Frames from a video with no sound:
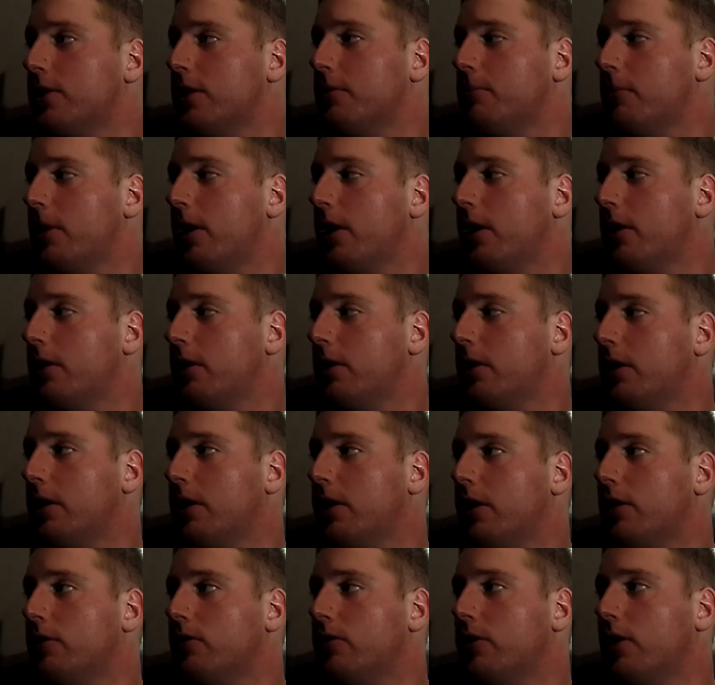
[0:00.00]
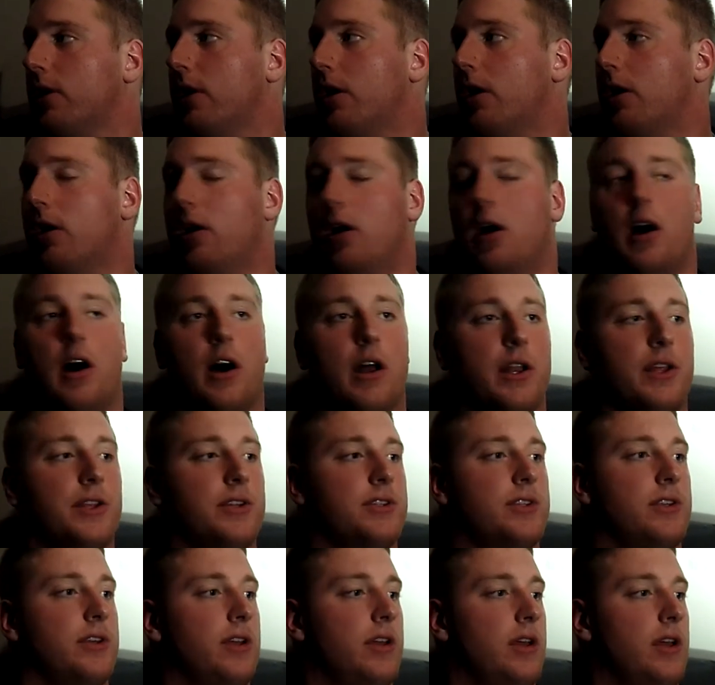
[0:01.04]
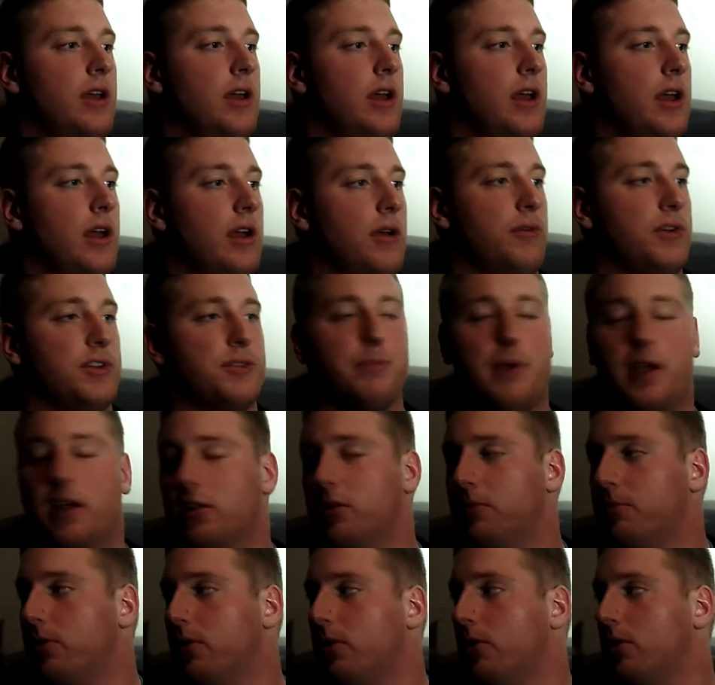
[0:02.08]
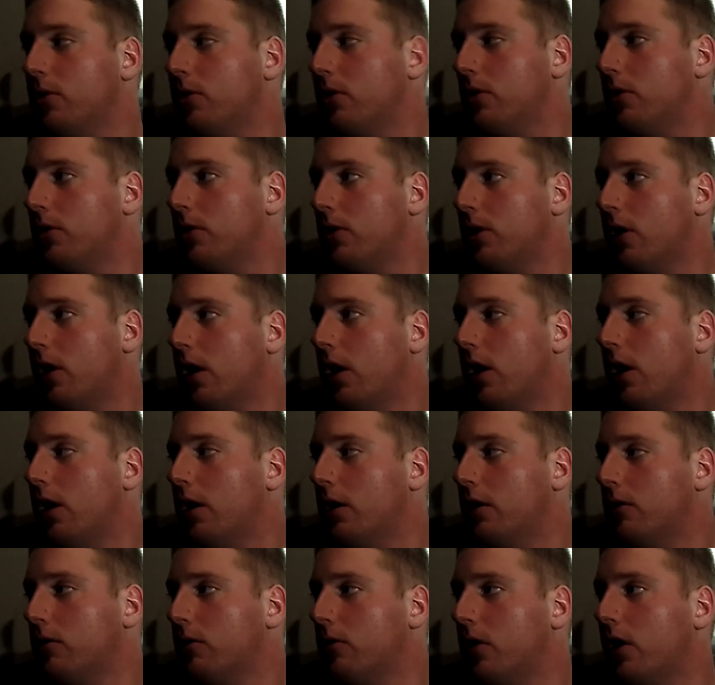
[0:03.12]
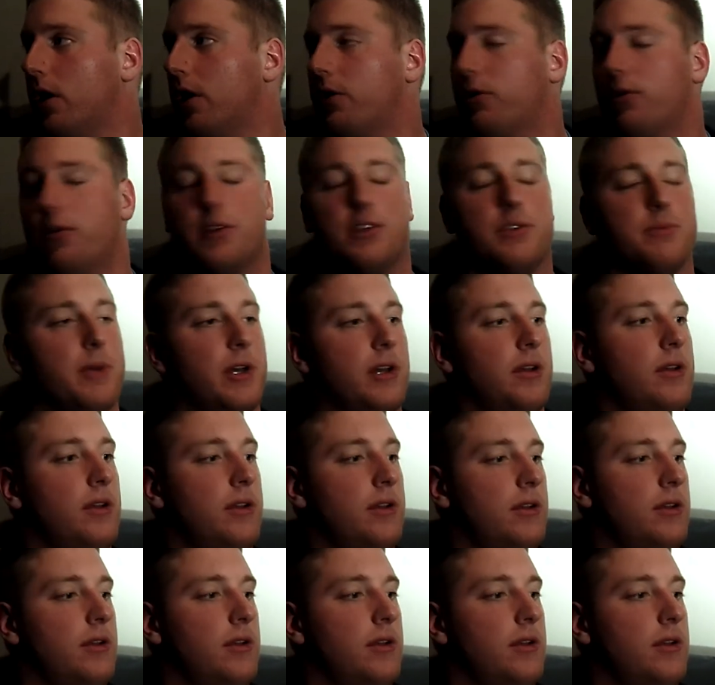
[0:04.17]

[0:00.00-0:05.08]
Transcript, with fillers: State man, and that's honest, respectable, uh, a lot of charisma.